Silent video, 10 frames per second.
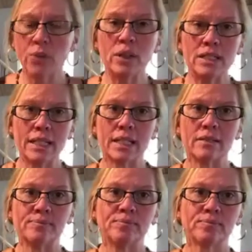And we did
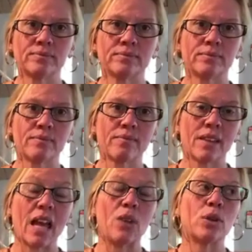it.
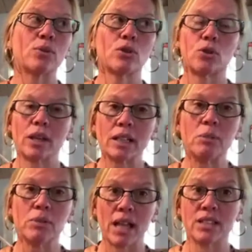And we were
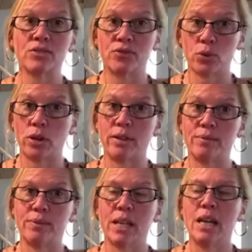greatly blessed for it.
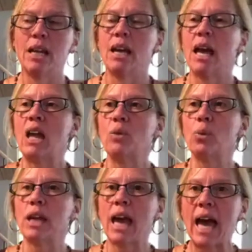
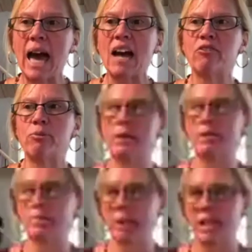And we have
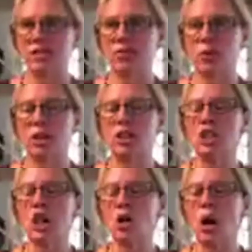been blessed for it. And
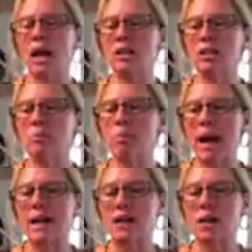you know, I look
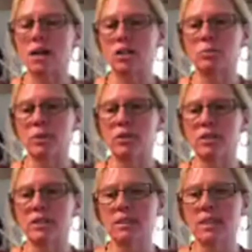back on our
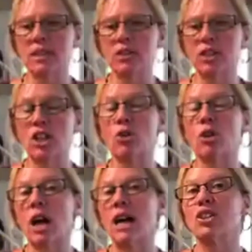experiences here. You
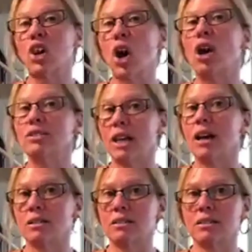know, God called
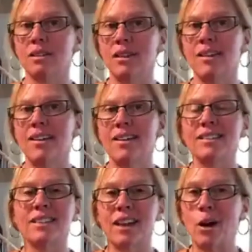us
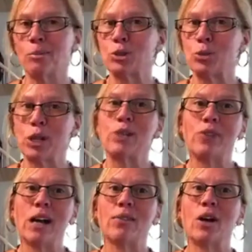to come
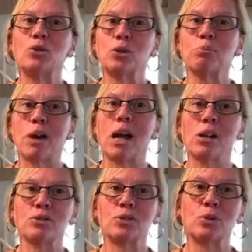twenty-five hundred
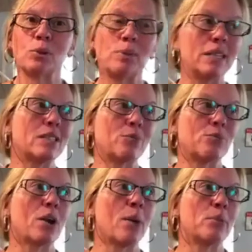miles to a piece
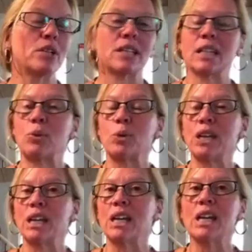of property that
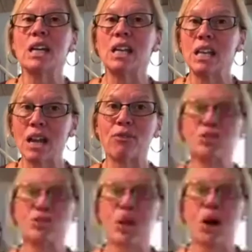we
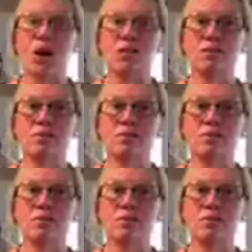never saw